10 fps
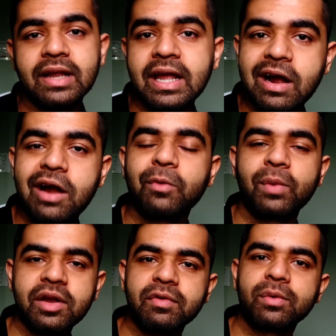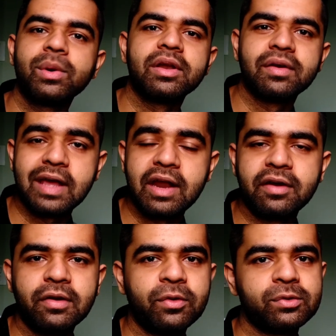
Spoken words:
I can't wait for Quentin Tarantino